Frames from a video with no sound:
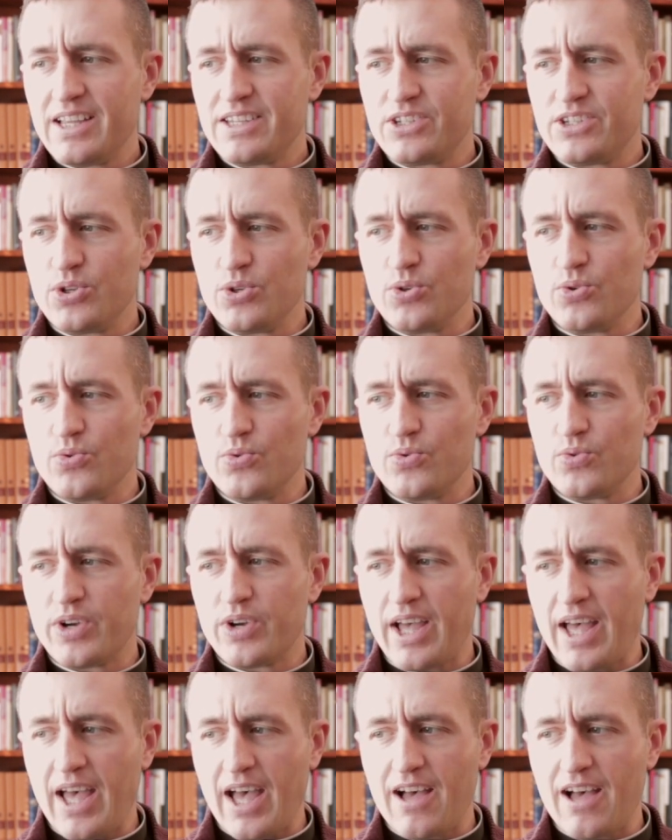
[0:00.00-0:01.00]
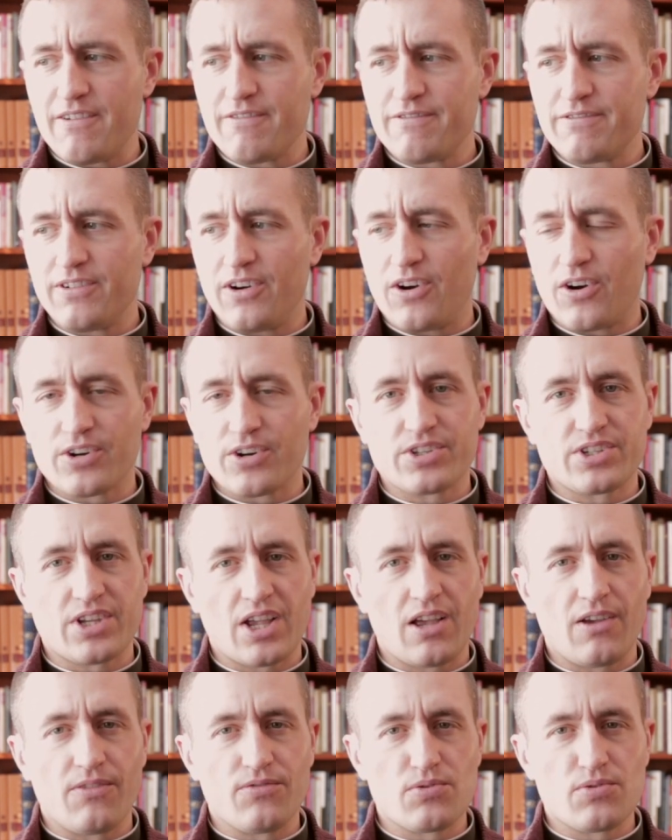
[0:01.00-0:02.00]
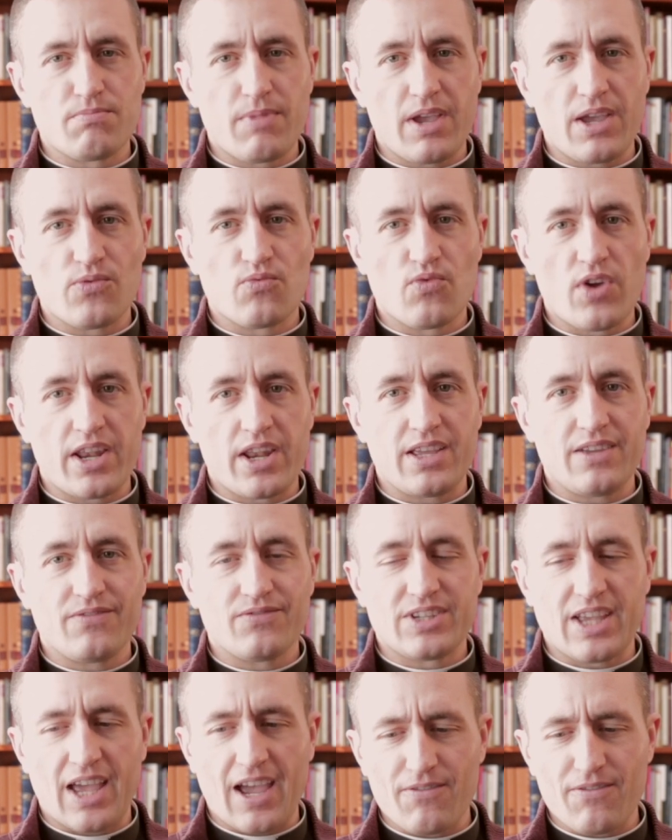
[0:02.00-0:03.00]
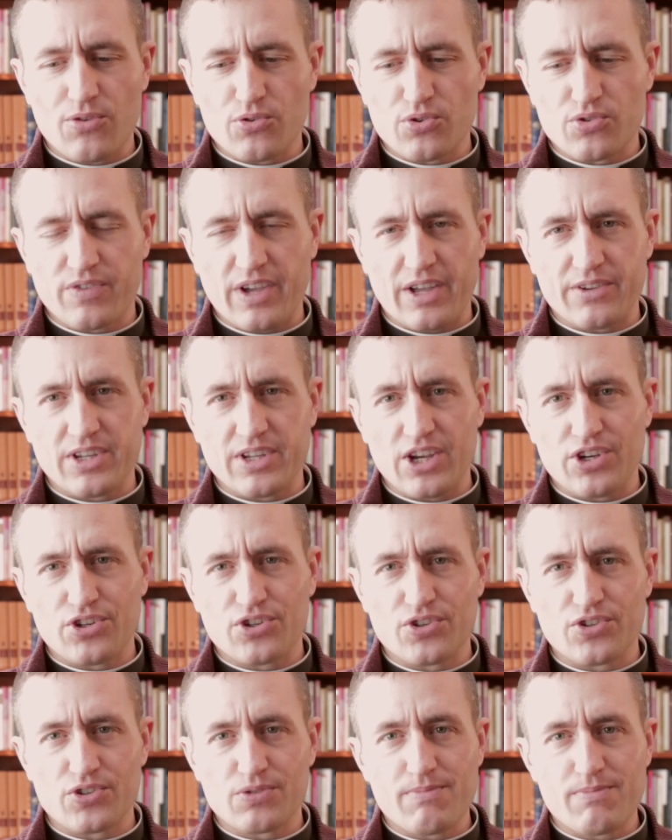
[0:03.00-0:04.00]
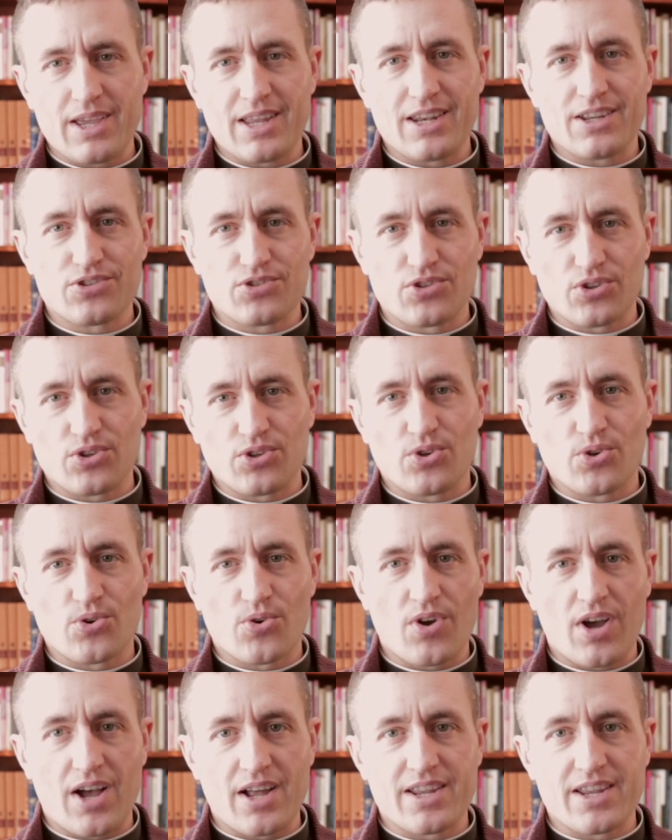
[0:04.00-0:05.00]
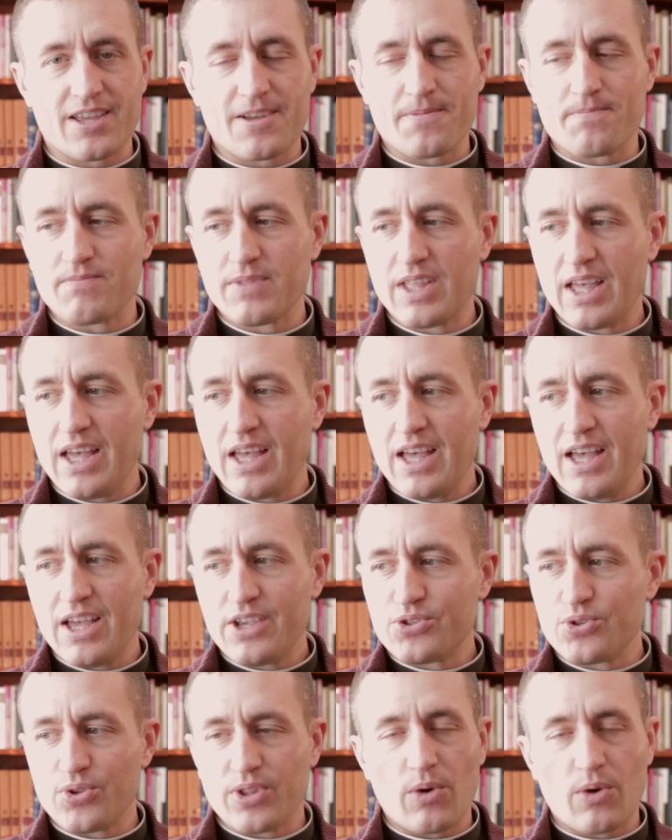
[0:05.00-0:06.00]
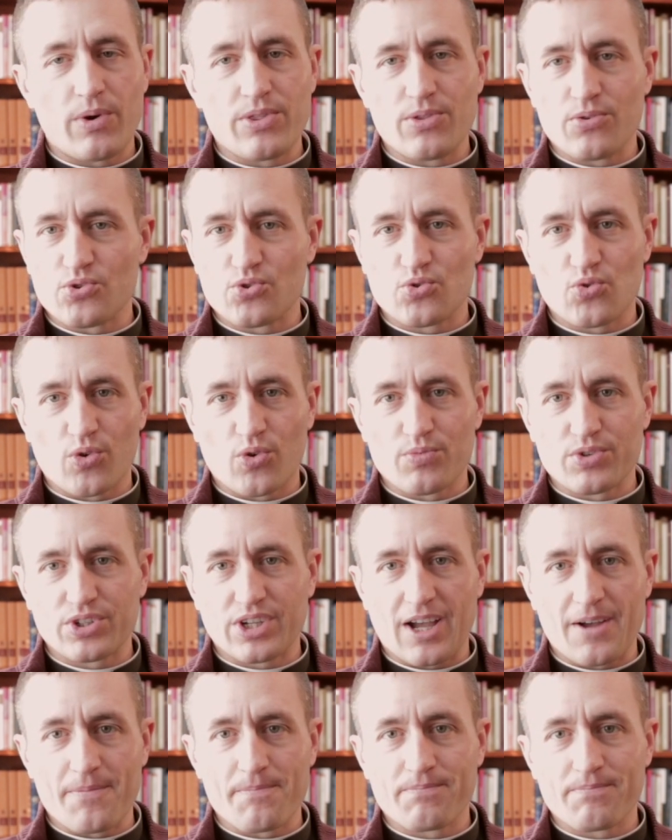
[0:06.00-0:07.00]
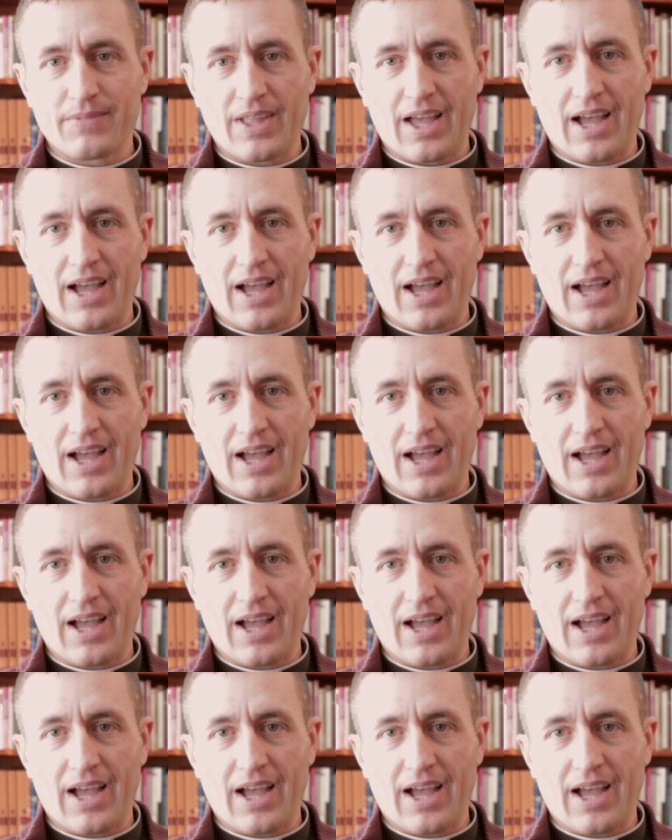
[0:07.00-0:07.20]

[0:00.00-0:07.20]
to have ourselves made ready, to those foundations made secure on Him, so that when those storms come,